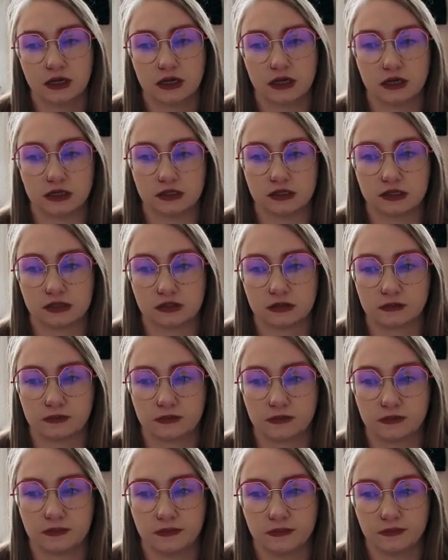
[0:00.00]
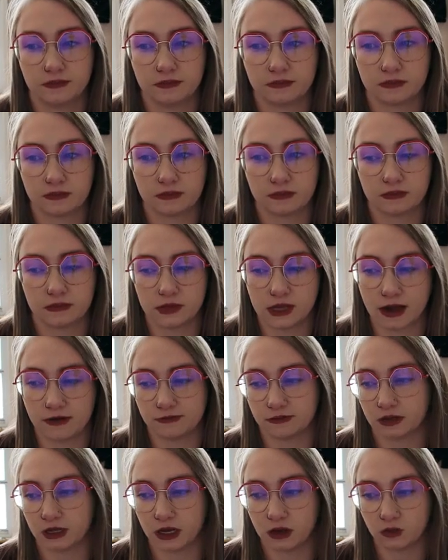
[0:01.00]
It's
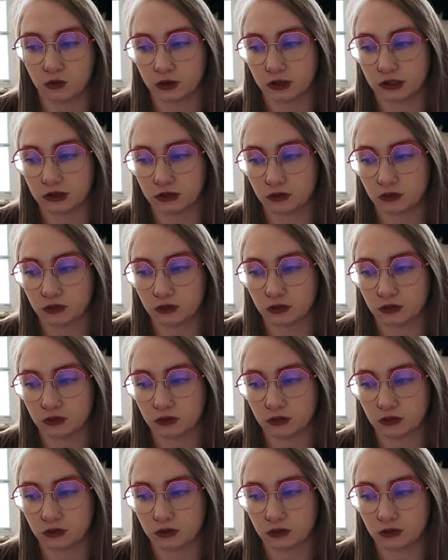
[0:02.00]
definitely one